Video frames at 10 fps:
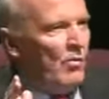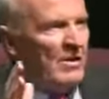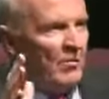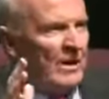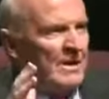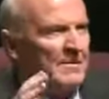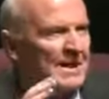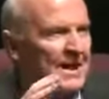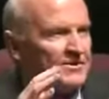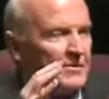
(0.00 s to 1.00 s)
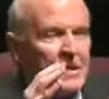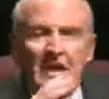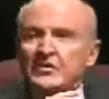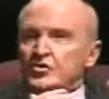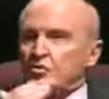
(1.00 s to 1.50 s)
When anybody asks
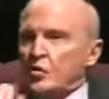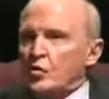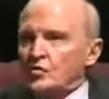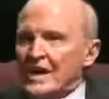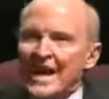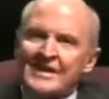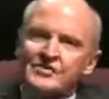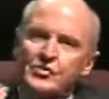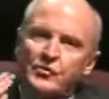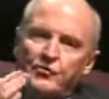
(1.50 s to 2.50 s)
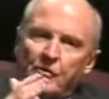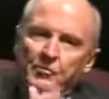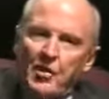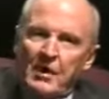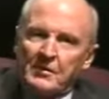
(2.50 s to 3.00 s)
them, schools ask you for
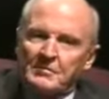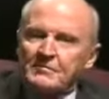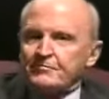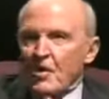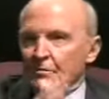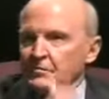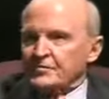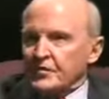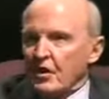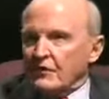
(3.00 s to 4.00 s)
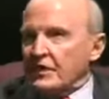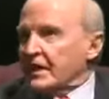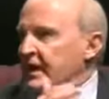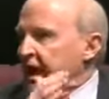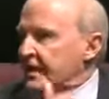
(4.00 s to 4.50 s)
a problem solving
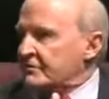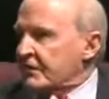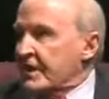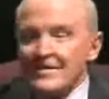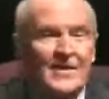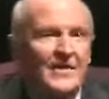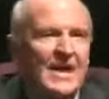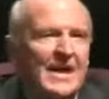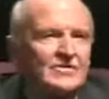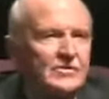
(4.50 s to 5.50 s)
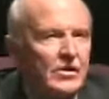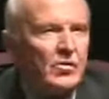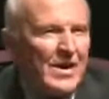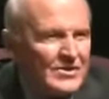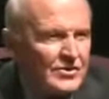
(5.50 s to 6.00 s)
in a case or anything, then they ask you the
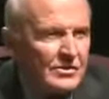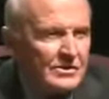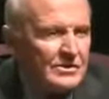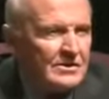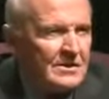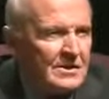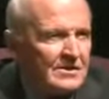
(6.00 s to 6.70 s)
questions.